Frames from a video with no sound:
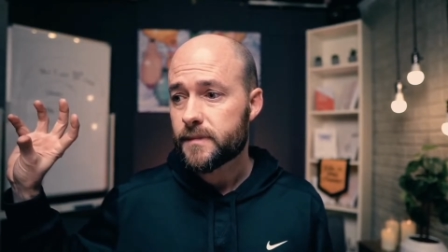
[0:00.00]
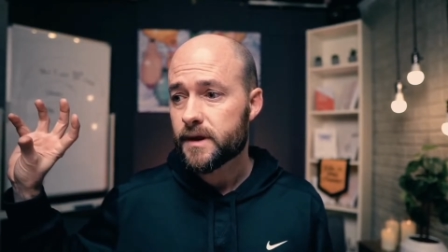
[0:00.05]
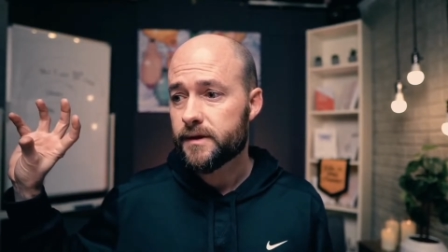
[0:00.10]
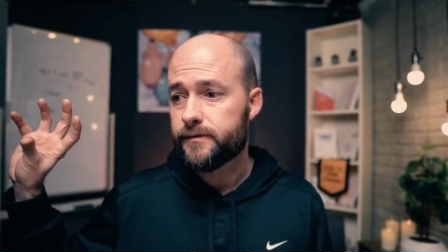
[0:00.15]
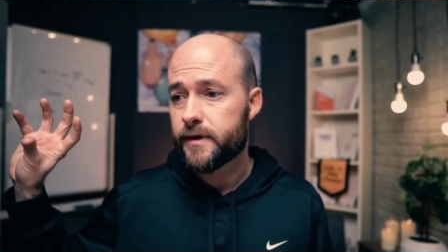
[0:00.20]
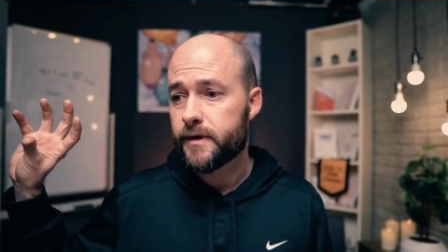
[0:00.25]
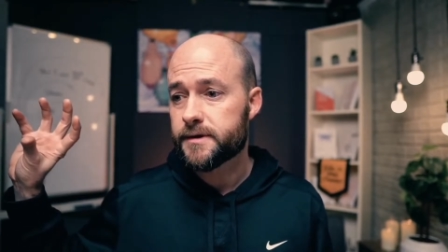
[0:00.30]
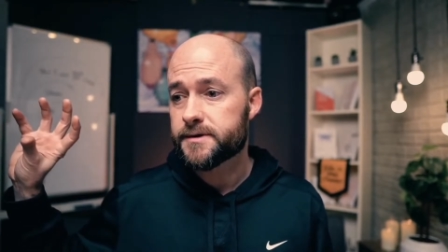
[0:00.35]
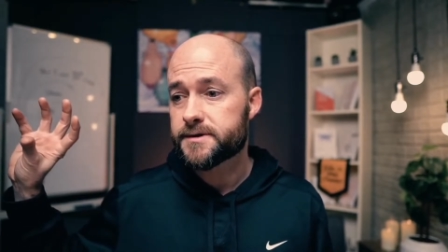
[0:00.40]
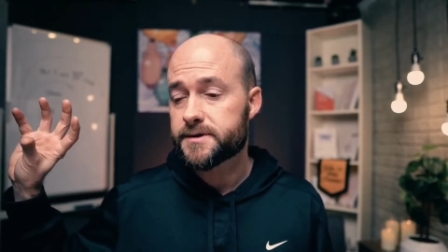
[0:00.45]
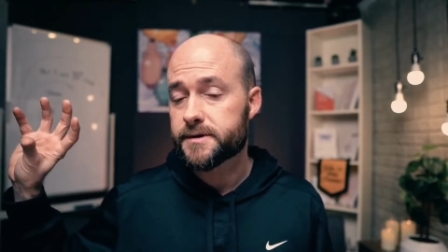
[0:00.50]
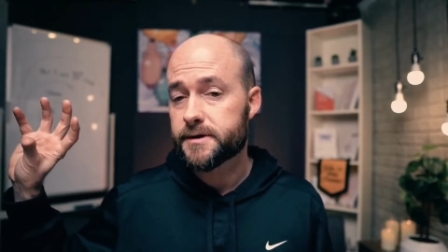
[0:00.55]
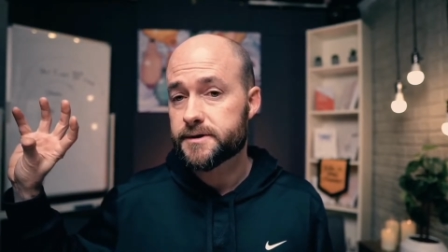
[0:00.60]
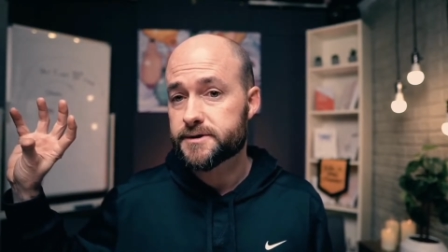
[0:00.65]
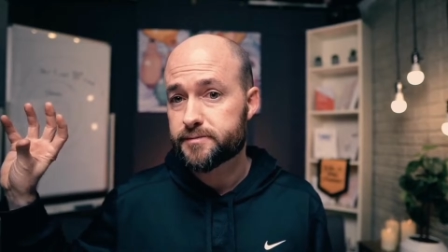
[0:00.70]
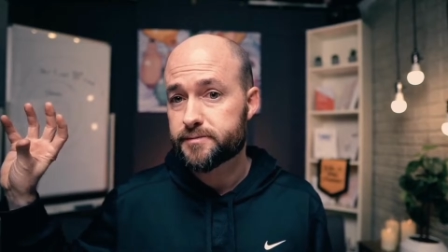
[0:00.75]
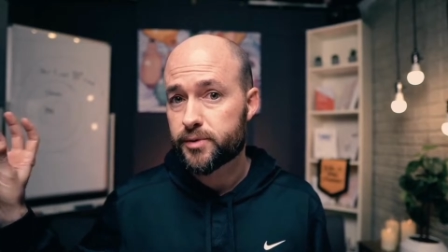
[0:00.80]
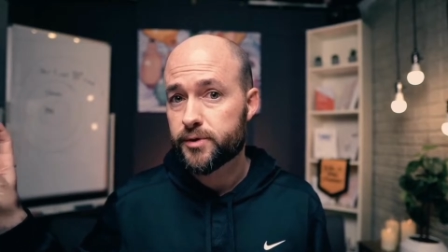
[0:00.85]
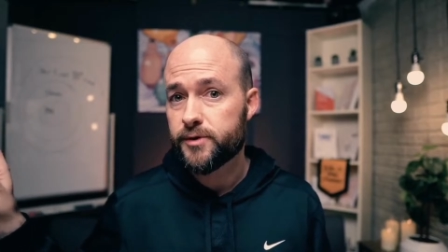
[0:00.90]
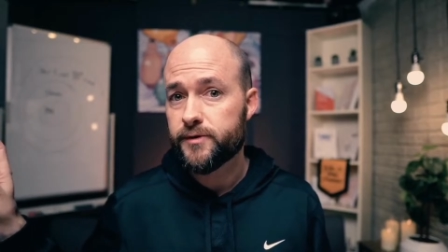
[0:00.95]
There's there's
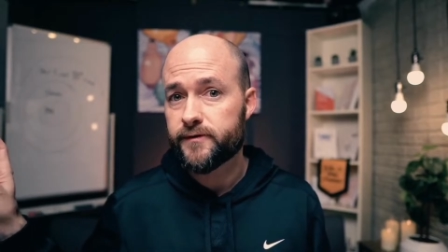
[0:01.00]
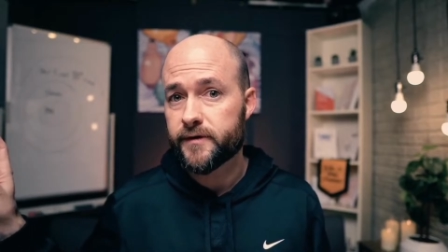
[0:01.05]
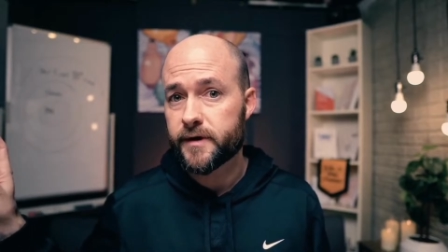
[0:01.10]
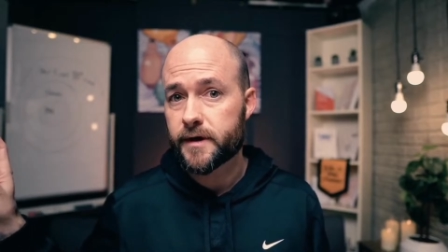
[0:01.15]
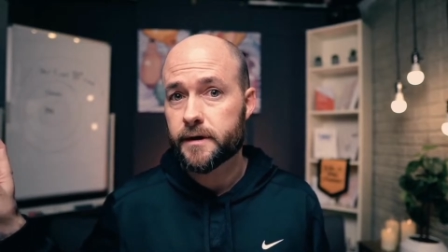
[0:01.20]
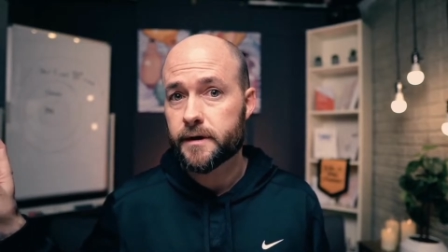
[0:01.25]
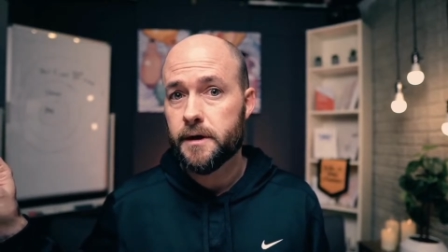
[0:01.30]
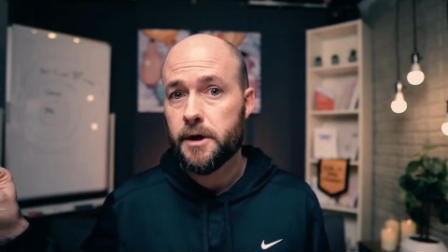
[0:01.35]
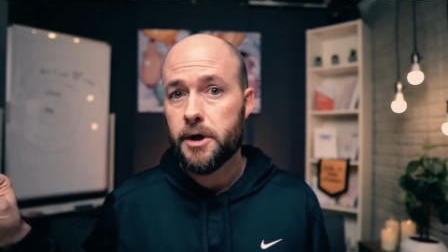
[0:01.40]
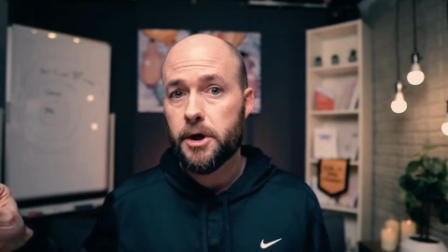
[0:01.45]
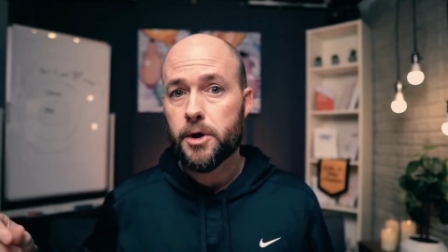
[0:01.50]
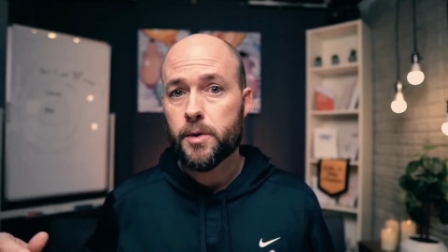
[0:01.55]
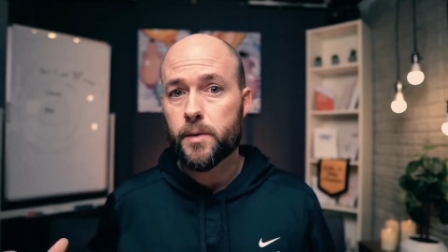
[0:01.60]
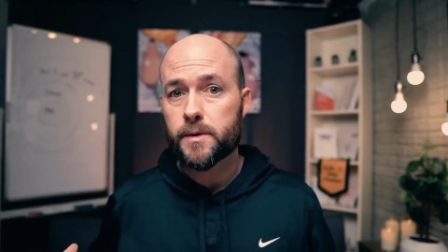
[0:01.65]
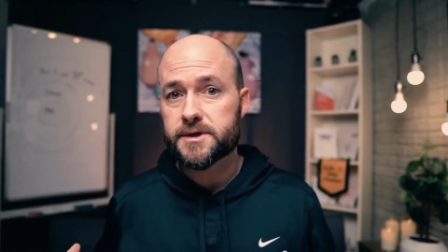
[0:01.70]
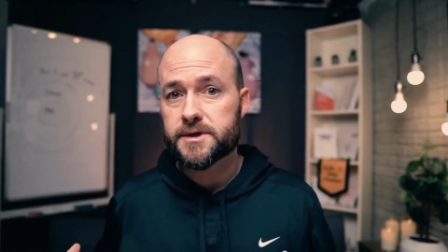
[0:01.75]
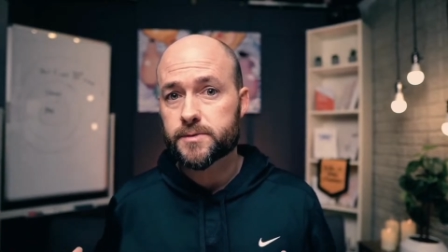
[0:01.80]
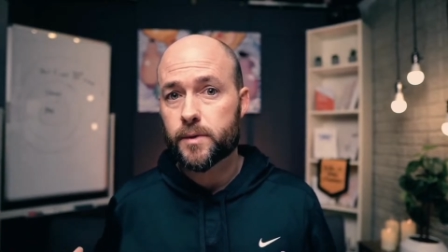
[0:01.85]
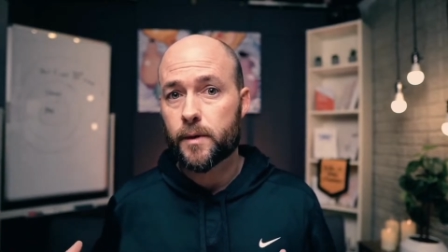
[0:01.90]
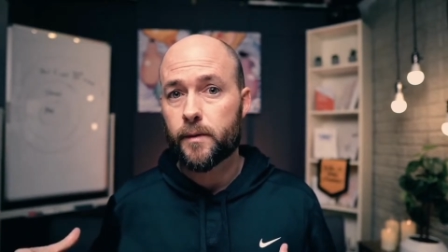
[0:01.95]
proving,
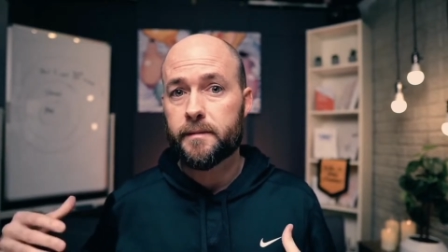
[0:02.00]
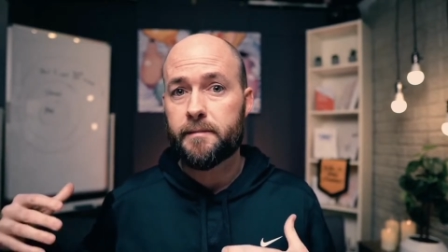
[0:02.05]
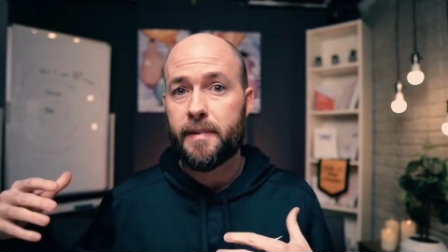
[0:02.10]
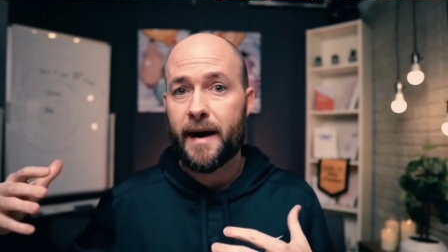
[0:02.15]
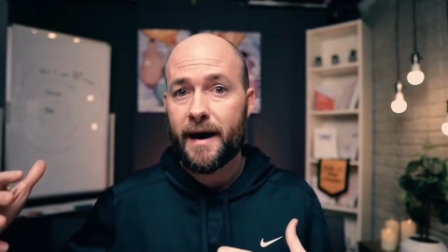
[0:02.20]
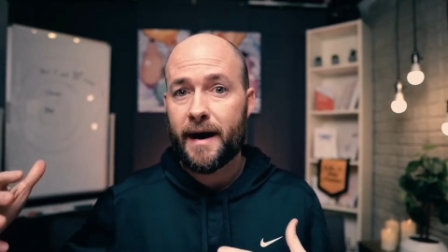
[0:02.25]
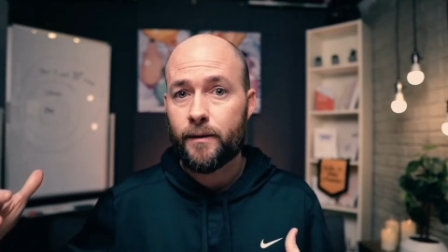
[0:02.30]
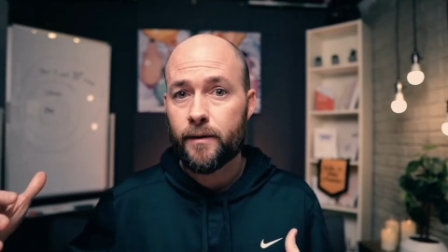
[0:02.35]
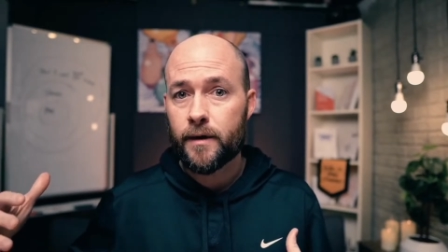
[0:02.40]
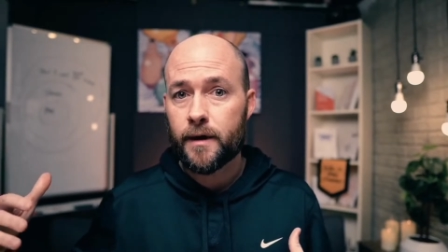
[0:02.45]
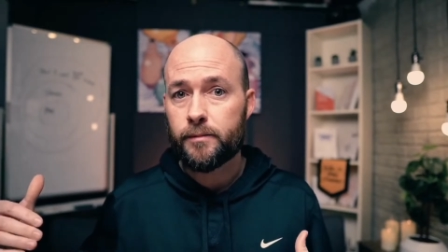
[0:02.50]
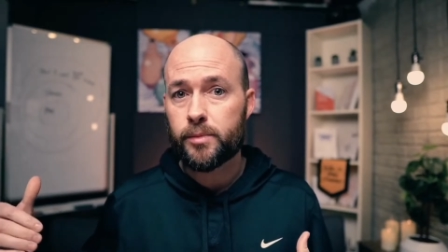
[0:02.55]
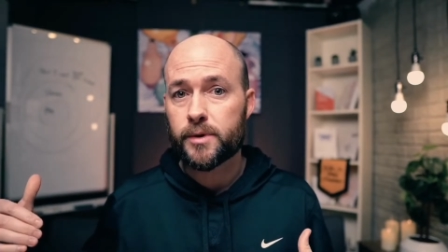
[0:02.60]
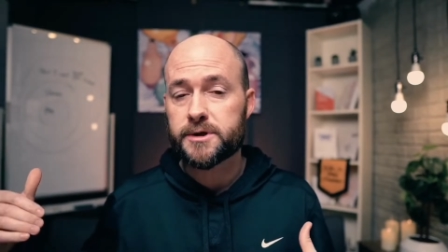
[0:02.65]
which is where we power up,